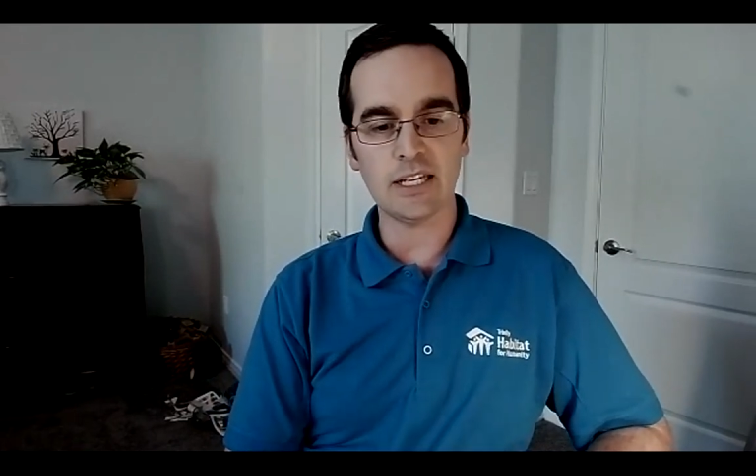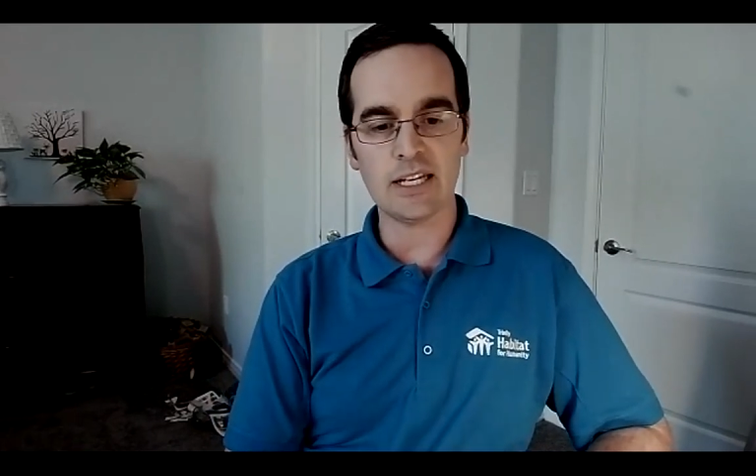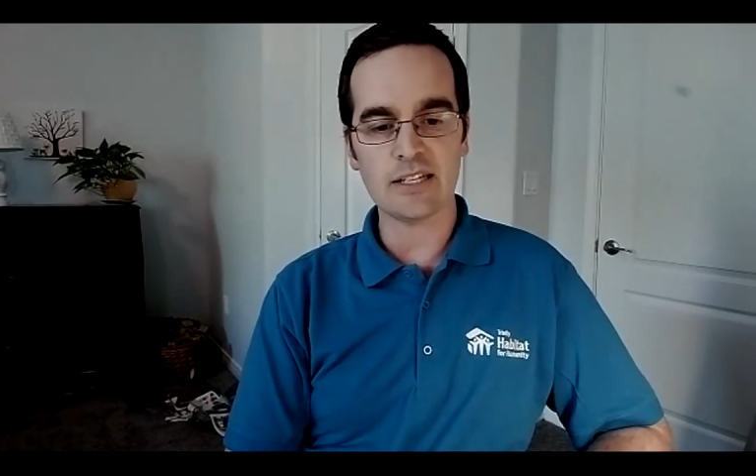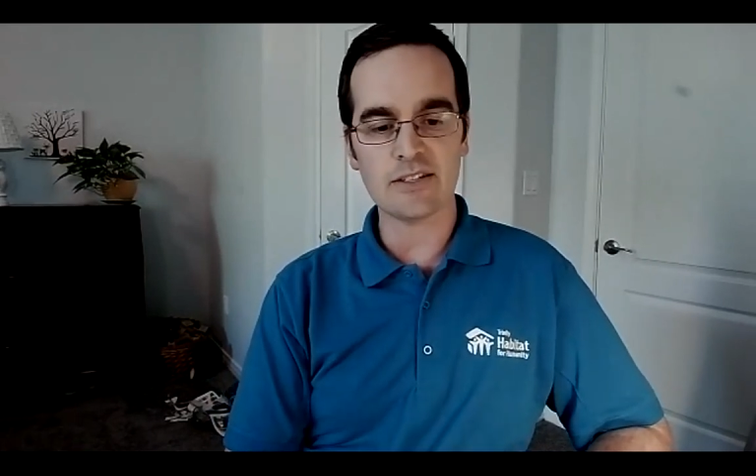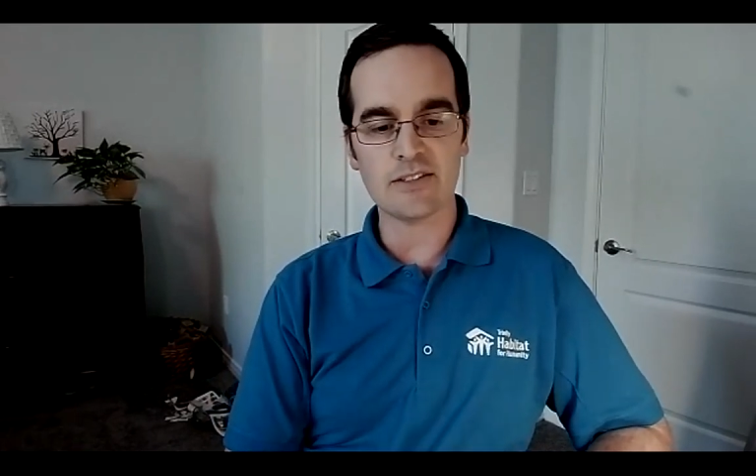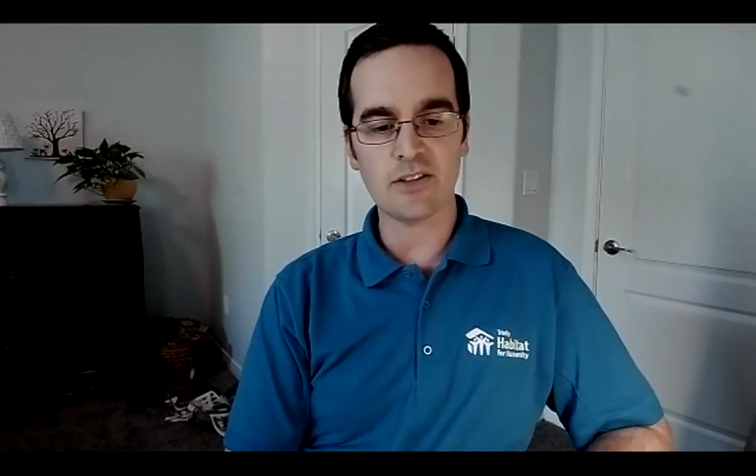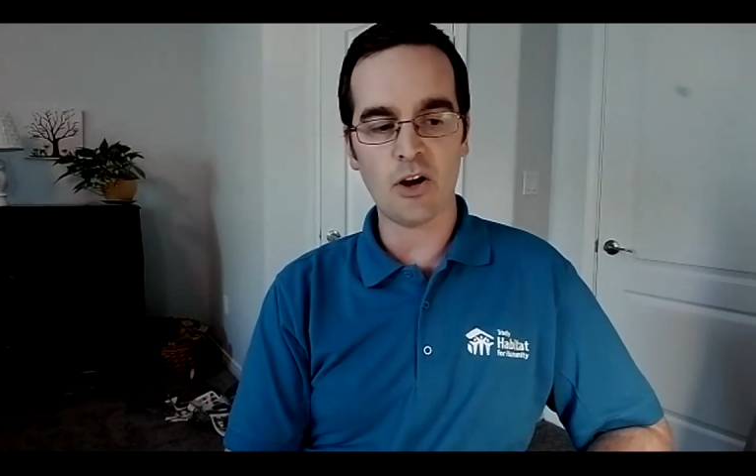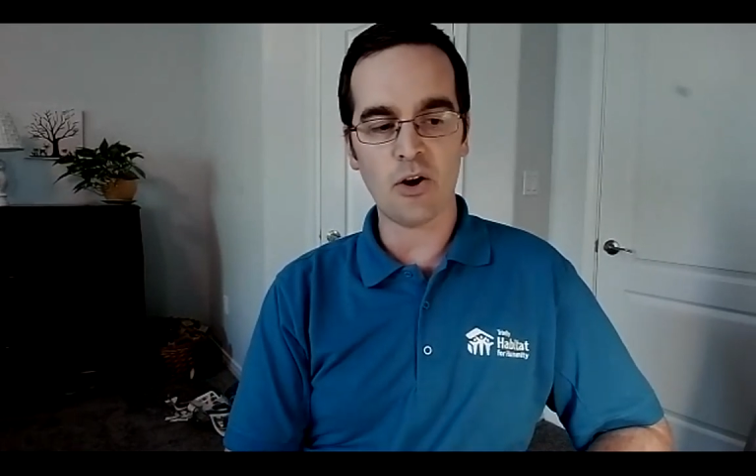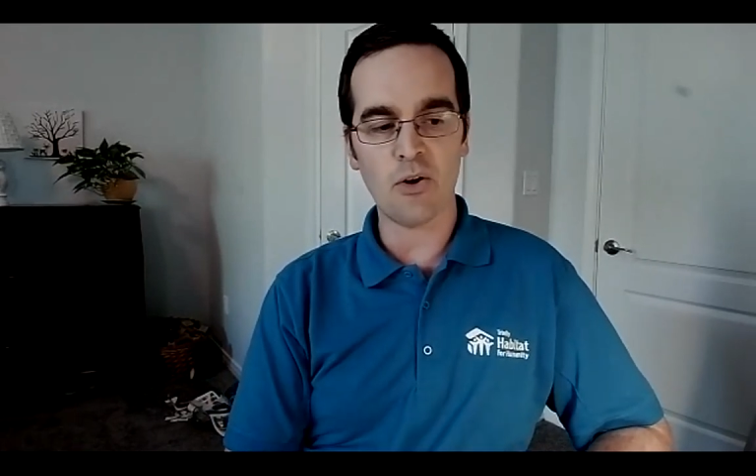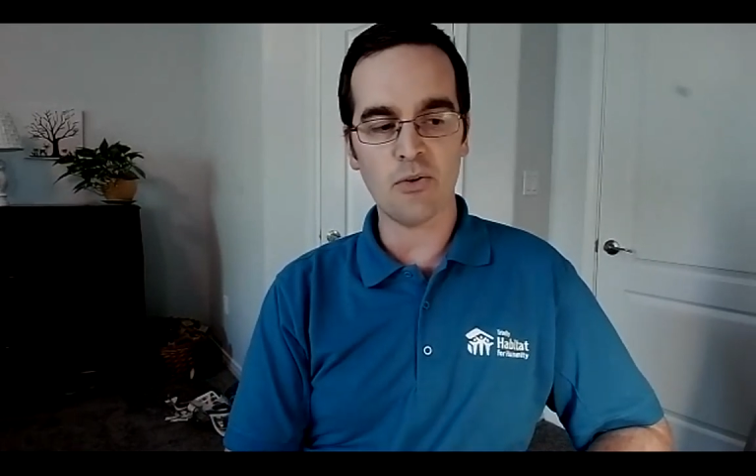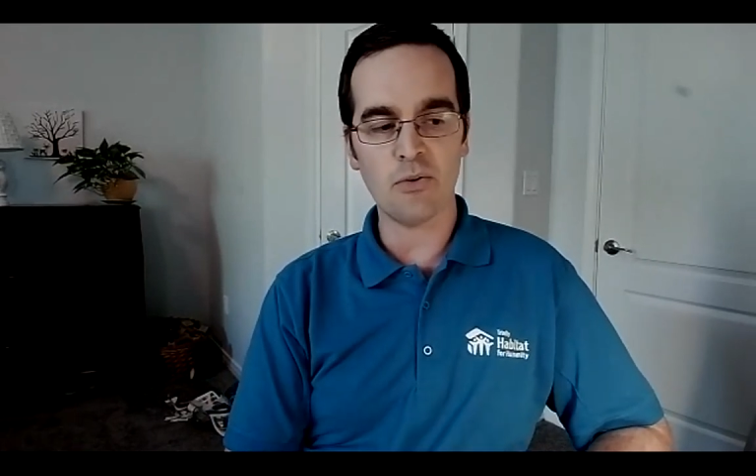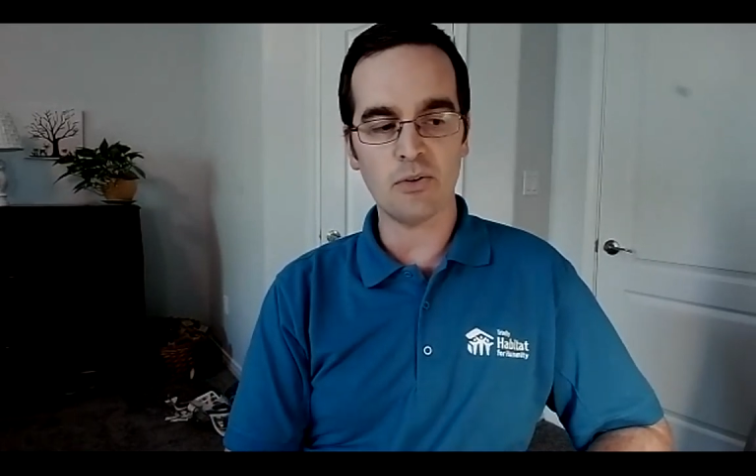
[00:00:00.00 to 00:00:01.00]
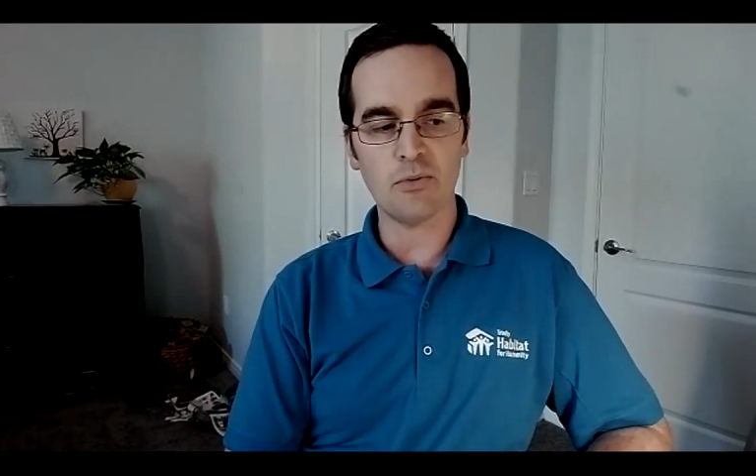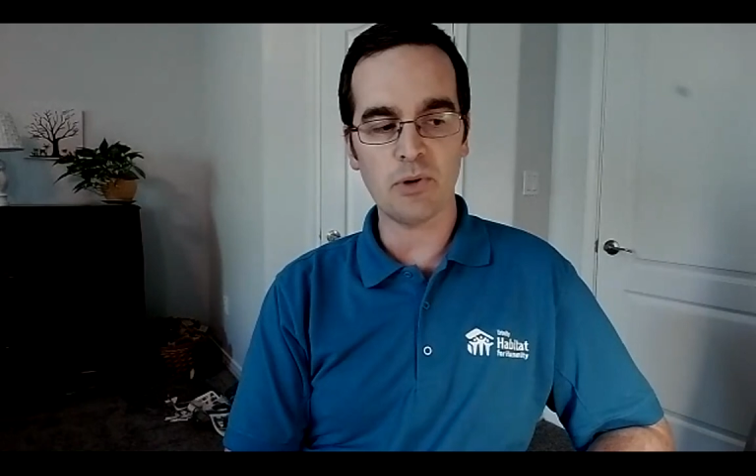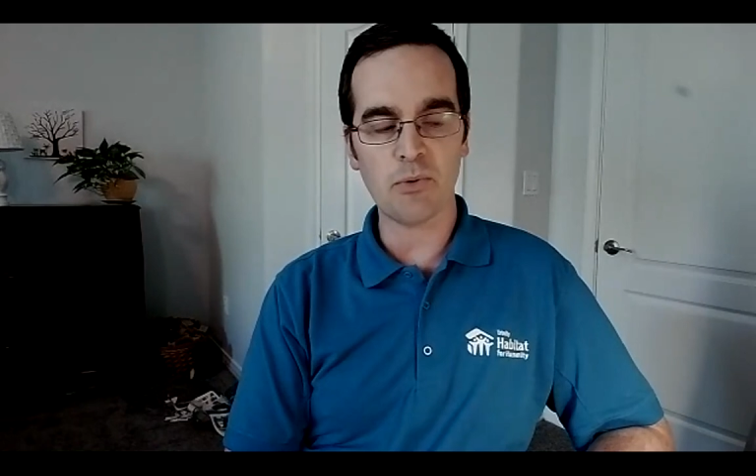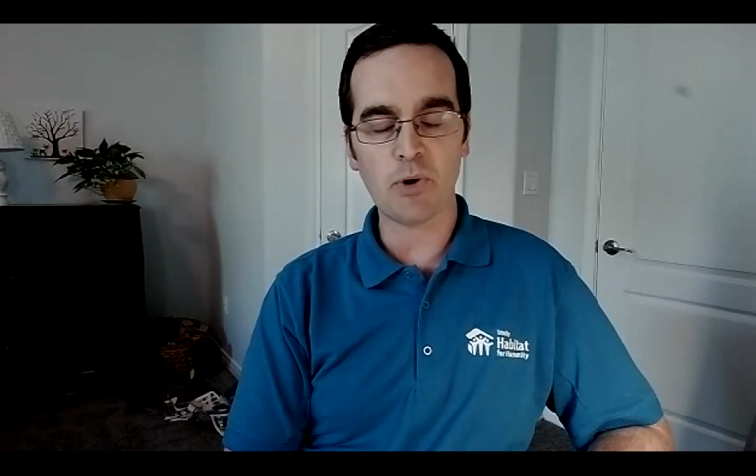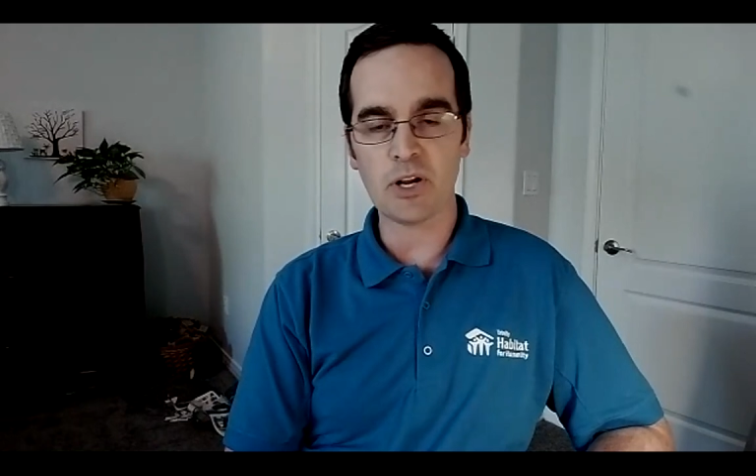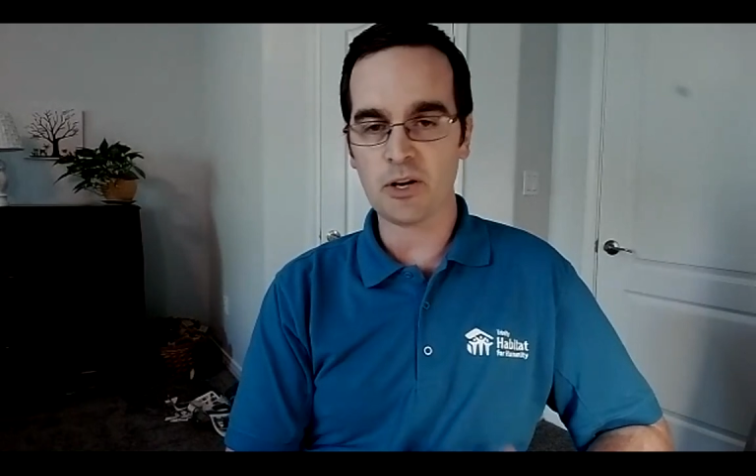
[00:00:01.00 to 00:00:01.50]
And so we
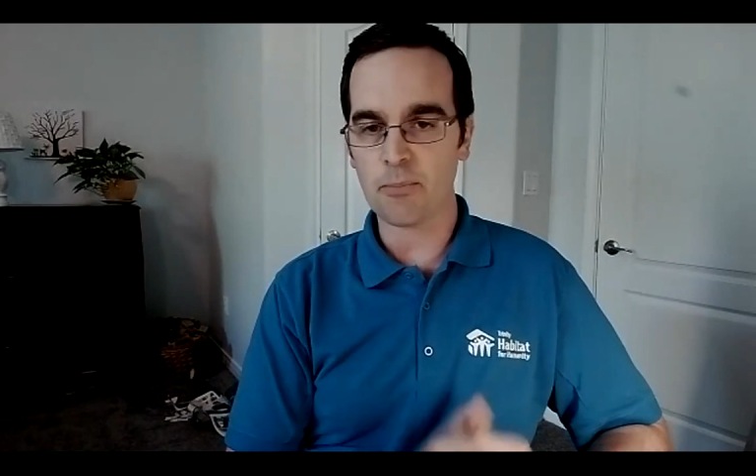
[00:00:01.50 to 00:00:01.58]
wanted to